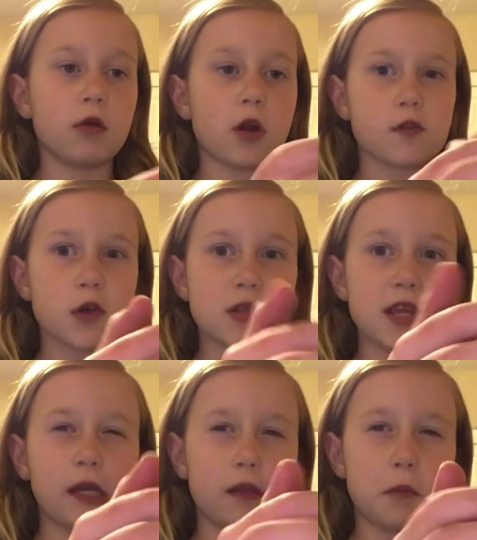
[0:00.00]
And also it's
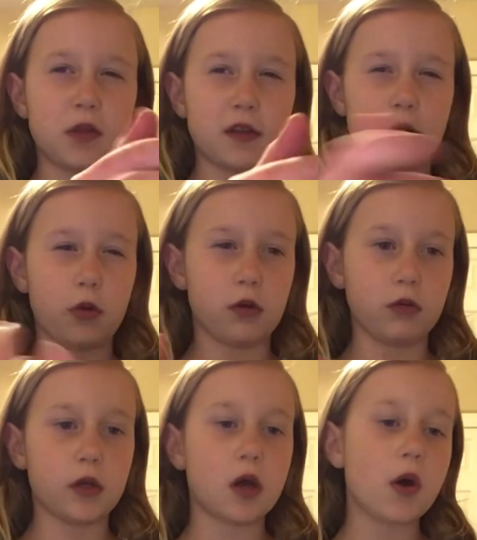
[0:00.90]
like the material,
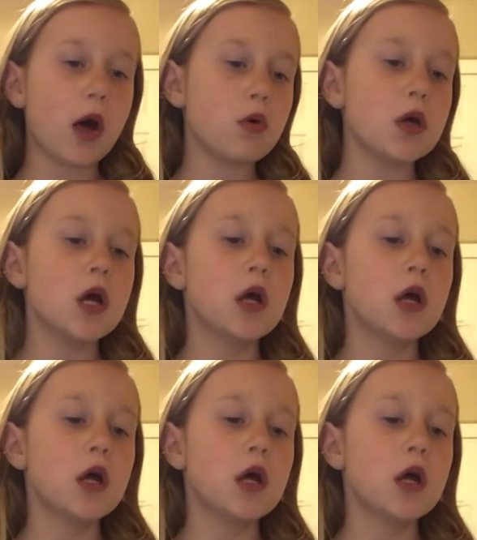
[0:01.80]
you know how